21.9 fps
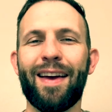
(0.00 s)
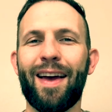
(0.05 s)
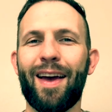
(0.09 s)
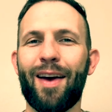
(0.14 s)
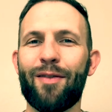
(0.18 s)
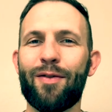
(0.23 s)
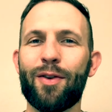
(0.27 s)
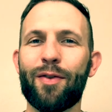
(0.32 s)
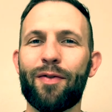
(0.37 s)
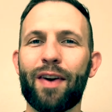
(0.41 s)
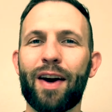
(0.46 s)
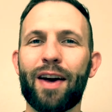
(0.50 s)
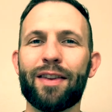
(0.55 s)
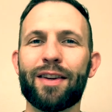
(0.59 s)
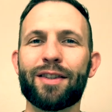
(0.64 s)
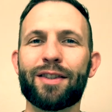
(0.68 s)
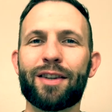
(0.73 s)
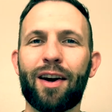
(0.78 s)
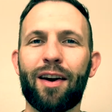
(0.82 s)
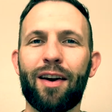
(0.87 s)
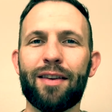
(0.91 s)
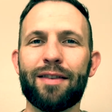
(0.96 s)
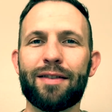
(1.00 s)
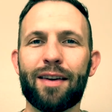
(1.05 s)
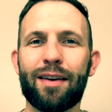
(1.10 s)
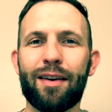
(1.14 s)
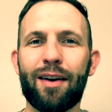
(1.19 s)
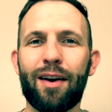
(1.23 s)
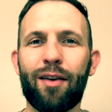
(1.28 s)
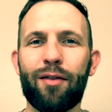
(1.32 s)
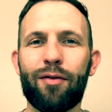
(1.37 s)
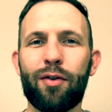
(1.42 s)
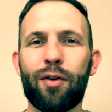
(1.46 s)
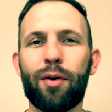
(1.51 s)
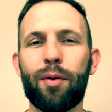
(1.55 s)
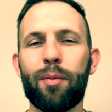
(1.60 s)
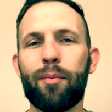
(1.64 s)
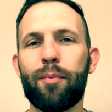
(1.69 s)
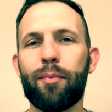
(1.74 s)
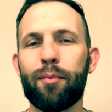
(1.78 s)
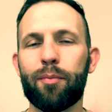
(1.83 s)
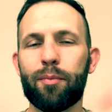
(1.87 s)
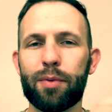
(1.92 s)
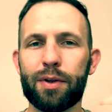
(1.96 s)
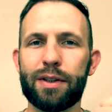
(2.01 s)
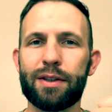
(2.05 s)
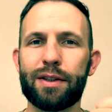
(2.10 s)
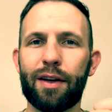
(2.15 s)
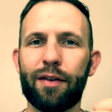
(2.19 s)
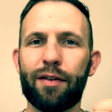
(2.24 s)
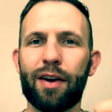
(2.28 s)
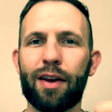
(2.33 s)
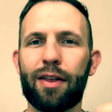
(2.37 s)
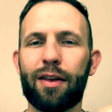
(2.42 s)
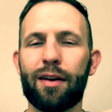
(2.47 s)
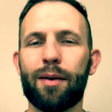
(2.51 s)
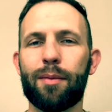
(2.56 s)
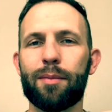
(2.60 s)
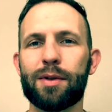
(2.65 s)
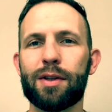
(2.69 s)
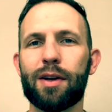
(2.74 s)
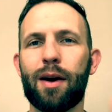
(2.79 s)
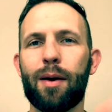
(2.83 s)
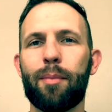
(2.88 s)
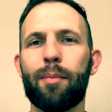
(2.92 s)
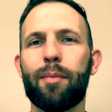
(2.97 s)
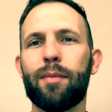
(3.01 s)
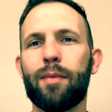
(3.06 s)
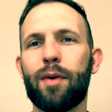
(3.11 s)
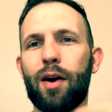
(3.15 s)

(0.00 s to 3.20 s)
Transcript: If you found this content helpful, please give it a thumbs up.